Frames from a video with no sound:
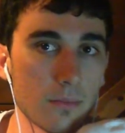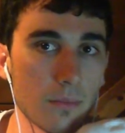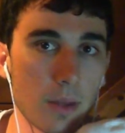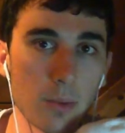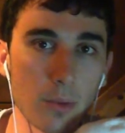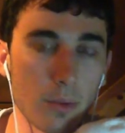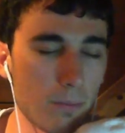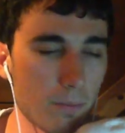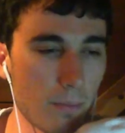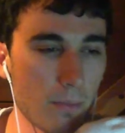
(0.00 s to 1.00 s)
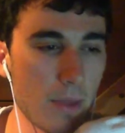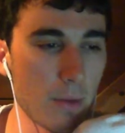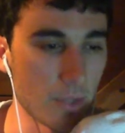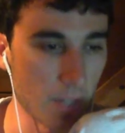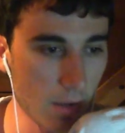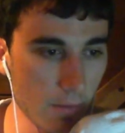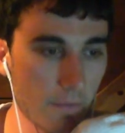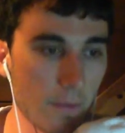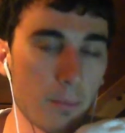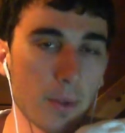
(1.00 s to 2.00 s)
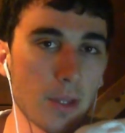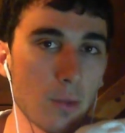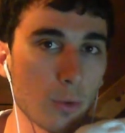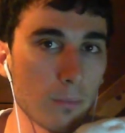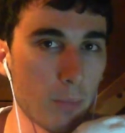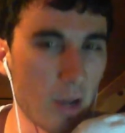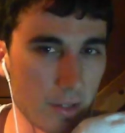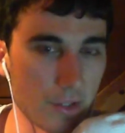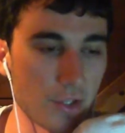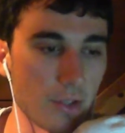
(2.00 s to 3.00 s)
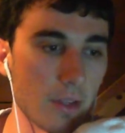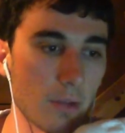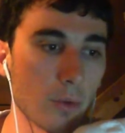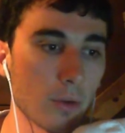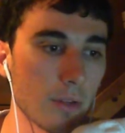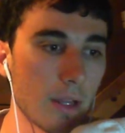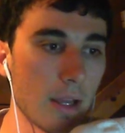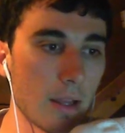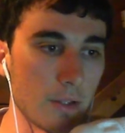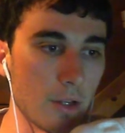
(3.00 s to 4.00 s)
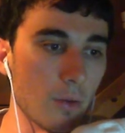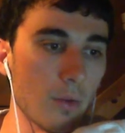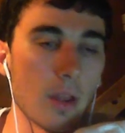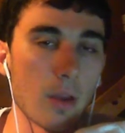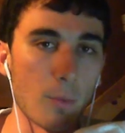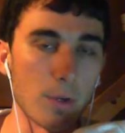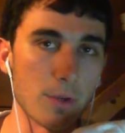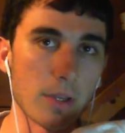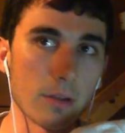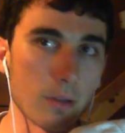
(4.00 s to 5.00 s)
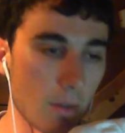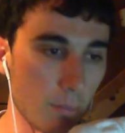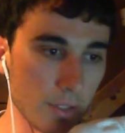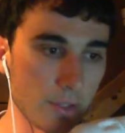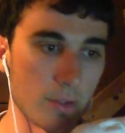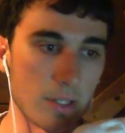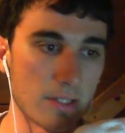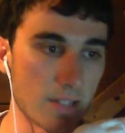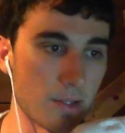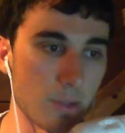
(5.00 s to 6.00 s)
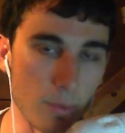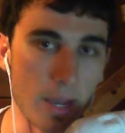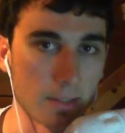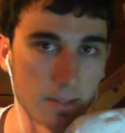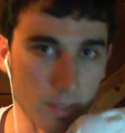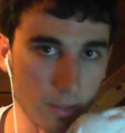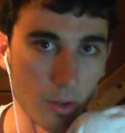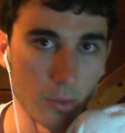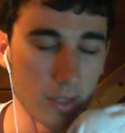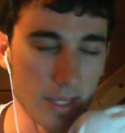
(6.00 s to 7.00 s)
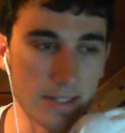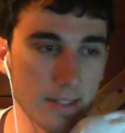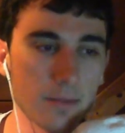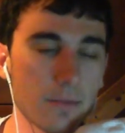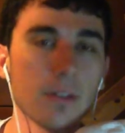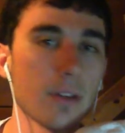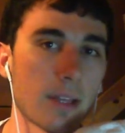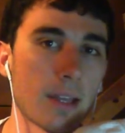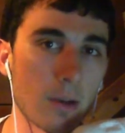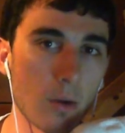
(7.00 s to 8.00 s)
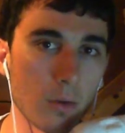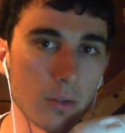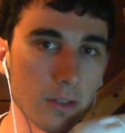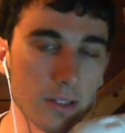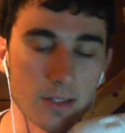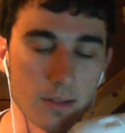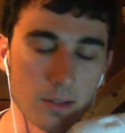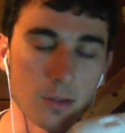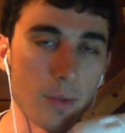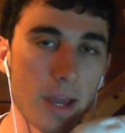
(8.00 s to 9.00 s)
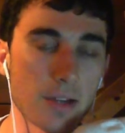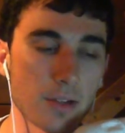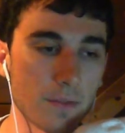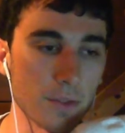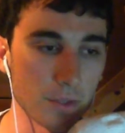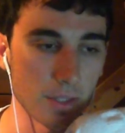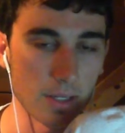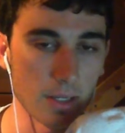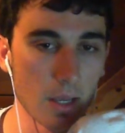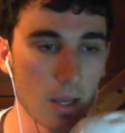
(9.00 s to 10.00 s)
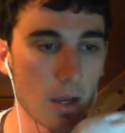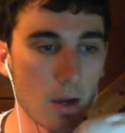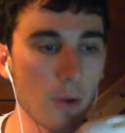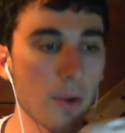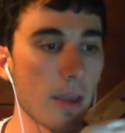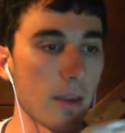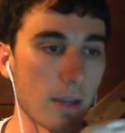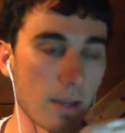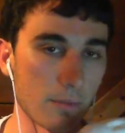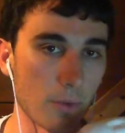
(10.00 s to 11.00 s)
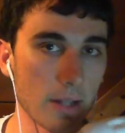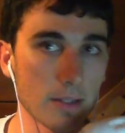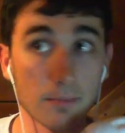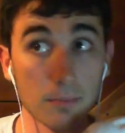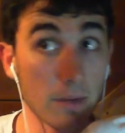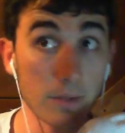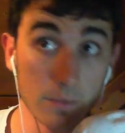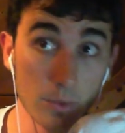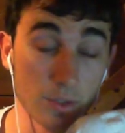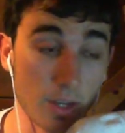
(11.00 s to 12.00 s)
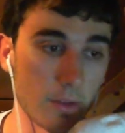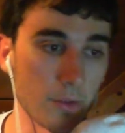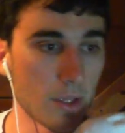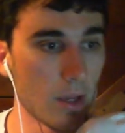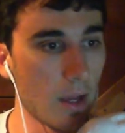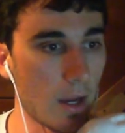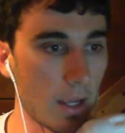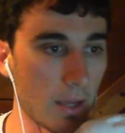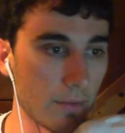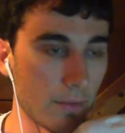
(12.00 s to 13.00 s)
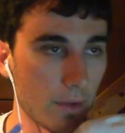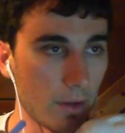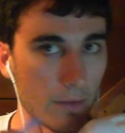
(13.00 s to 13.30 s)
were tough, but they weren't punishing. They weren't, you know, when you get a blizzard, it sets you back to 0. It didn't feel like that at all, at least in this new patch. It feels like, okay, I have rats, I've got food silos. I have I